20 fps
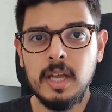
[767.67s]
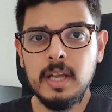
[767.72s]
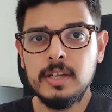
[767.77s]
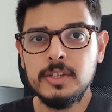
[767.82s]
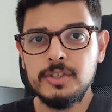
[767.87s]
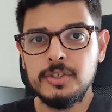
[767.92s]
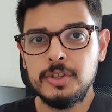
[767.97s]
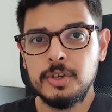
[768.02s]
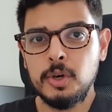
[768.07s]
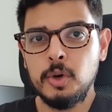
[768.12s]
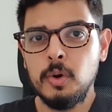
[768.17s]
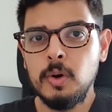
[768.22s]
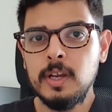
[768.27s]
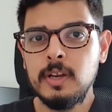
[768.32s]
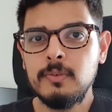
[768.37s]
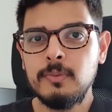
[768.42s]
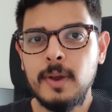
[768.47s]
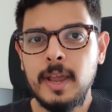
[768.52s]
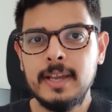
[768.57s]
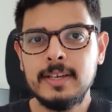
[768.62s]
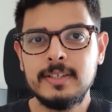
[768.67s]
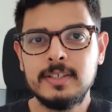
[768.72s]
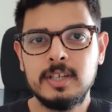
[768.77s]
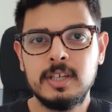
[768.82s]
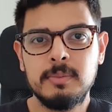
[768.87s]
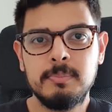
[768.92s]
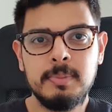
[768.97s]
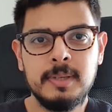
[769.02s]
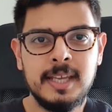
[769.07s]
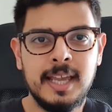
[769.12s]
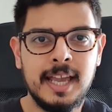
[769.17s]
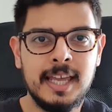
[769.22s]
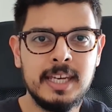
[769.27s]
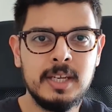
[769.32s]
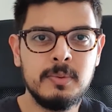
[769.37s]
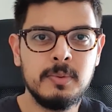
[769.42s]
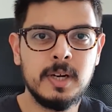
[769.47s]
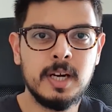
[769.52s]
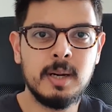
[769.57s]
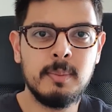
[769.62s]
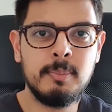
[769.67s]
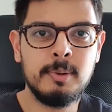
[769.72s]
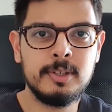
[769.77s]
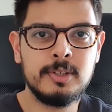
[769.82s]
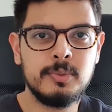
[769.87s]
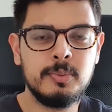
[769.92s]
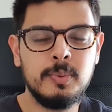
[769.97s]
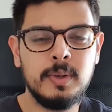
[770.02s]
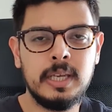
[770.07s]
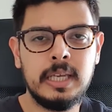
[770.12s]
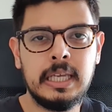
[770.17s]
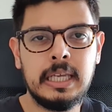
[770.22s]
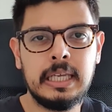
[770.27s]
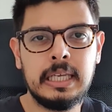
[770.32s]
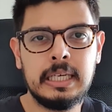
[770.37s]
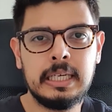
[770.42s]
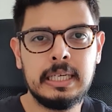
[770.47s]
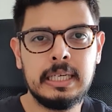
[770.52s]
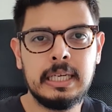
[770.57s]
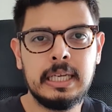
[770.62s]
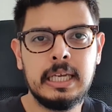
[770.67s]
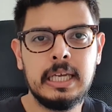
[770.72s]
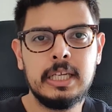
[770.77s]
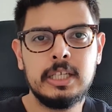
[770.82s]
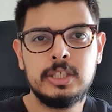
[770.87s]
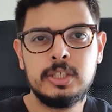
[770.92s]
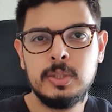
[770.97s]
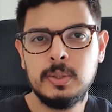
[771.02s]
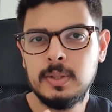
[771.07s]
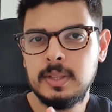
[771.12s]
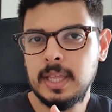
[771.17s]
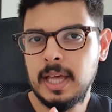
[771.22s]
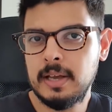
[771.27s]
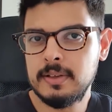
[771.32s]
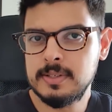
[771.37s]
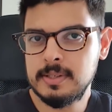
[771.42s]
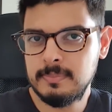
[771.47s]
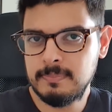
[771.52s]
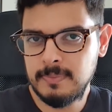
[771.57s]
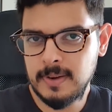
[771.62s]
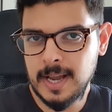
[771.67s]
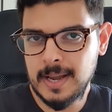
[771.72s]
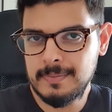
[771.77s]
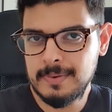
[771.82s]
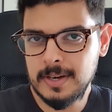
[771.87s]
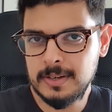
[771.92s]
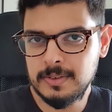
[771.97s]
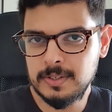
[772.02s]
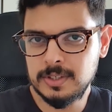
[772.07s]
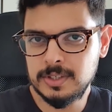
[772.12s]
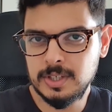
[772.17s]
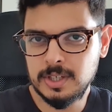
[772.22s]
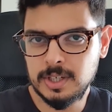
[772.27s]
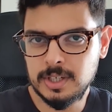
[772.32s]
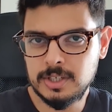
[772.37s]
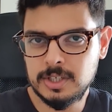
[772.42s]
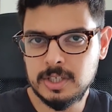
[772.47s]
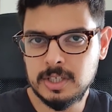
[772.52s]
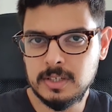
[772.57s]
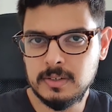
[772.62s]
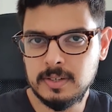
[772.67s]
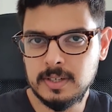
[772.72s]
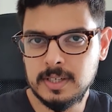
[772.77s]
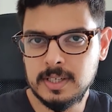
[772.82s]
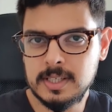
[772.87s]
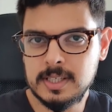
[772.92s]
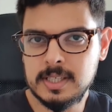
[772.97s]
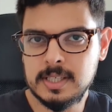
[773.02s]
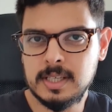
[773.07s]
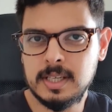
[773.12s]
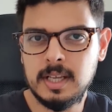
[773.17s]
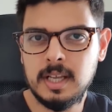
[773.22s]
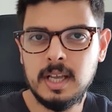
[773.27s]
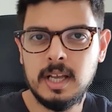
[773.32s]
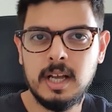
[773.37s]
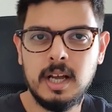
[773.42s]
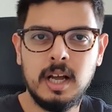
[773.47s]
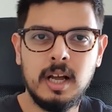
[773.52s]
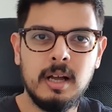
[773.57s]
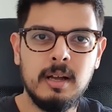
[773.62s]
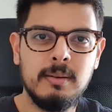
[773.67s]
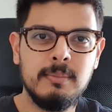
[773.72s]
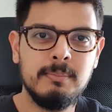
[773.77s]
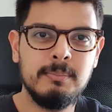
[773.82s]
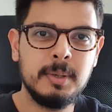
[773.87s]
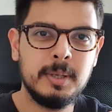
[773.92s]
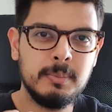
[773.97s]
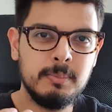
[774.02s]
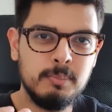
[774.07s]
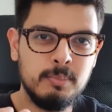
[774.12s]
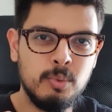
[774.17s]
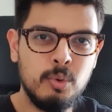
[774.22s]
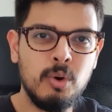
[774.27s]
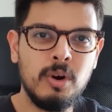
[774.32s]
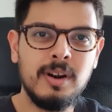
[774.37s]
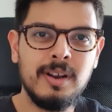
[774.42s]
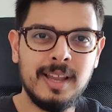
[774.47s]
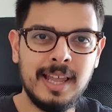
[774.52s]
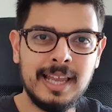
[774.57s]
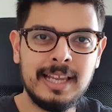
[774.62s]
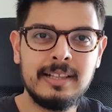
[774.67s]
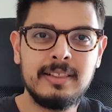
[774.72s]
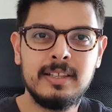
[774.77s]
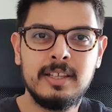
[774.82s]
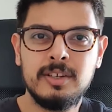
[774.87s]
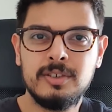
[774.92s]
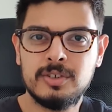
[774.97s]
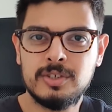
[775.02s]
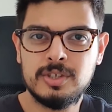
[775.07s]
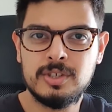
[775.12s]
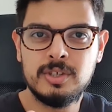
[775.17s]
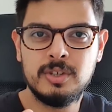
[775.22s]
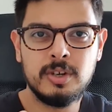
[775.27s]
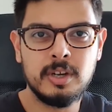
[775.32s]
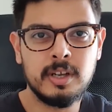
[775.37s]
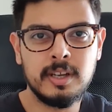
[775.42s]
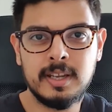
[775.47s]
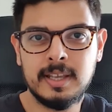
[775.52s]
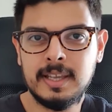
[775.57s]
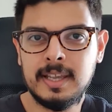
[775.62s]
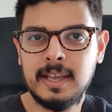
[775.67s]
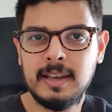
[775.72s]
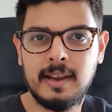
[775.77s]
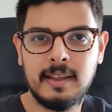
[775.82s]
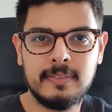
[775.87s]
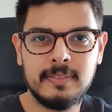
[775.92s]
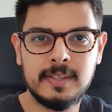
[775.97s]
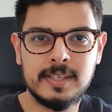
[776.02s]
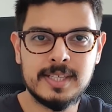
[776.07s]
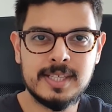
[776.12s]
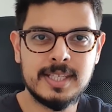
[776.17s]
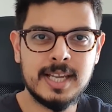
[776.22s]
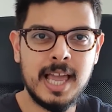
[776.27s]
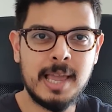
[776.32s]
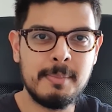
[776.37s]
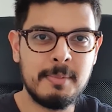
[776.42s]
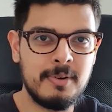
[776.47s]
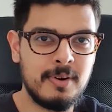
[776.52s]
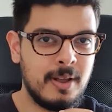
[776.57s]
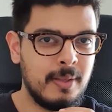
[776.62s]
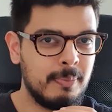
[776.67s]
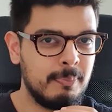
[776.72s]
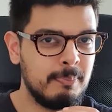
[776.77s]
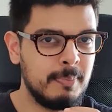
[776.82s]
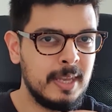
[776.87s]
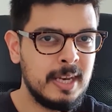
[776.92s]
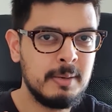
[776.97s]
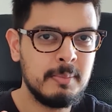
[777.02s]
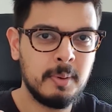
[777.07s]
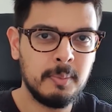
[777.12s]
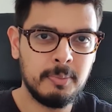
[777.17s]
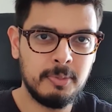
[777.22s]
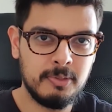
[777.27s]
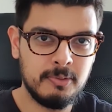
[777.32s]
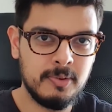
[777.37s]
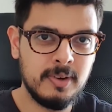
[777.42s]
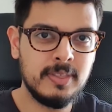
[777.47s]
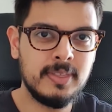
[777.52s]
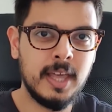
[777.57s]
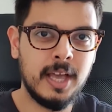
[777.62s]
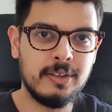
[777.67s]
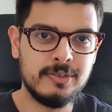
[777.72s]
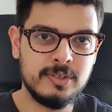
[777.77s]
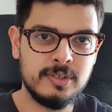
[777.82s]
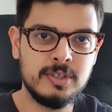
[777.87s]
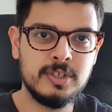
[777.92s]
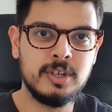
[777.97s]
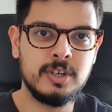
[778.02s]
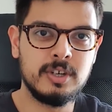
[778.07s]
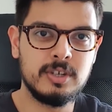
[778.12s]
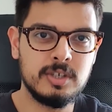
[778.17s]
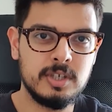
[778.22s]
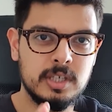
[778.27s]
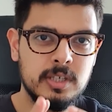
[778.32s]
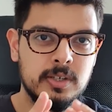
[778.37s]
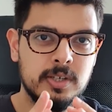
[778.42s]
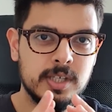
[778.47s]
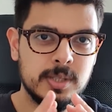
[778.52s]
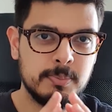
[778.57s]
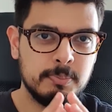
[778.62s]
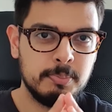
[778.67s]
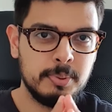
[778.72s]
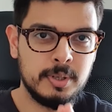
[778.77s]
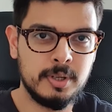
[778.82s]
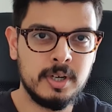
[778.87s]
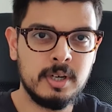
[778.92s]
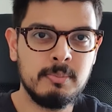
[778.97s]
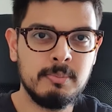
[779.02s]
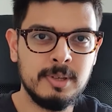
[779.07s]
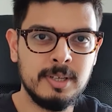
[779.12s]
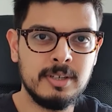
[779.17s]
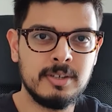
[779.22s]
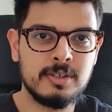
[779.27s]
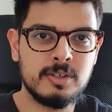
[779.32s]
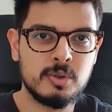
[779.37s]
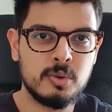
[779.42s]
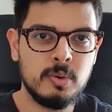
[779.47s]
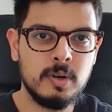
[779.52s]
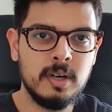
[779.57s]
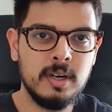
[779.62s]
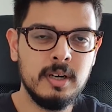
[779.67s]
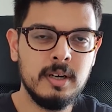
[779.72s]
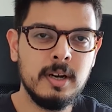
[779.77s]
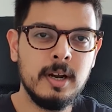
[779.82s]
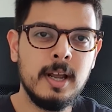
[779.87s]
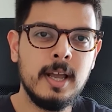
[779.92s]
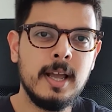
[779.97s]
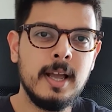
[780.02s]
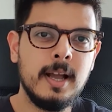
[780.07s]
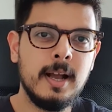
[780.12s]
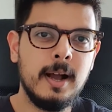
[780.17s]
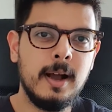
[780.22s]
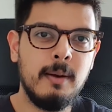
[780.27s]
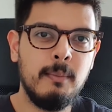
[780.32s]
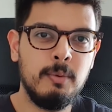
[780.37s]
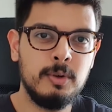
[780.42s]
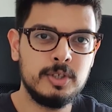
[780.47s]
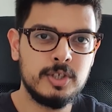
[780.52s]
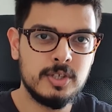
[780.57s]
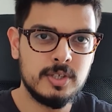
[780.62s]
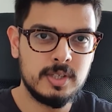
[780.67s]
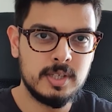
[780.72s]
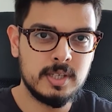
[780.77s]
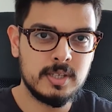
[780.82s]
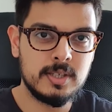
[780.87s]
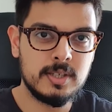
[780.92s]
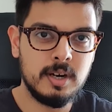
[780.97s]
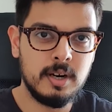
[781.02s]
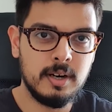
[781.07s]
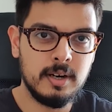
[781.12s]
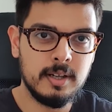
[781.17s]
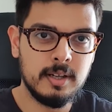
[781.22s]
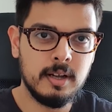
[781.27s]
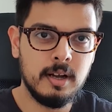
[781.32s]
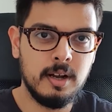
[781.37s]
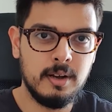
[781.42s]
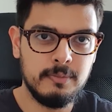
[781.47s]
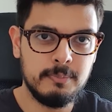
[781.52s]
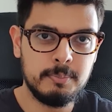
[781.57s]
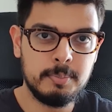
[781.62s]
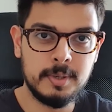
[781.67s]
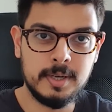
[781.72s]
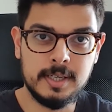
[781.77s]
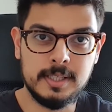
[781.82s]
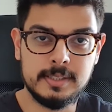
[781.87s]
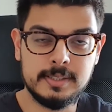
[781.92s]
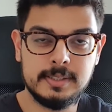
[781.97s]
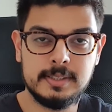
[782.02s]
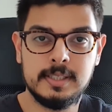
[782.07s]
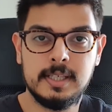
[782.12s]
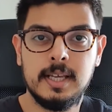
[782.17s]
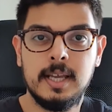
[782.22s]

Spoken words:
So the going rate could be anywhere between 2,500 Turkish liras, but more likely you're gonna get at this time around minimum 3,000 Turkish liras per meter square, which is the starting off price.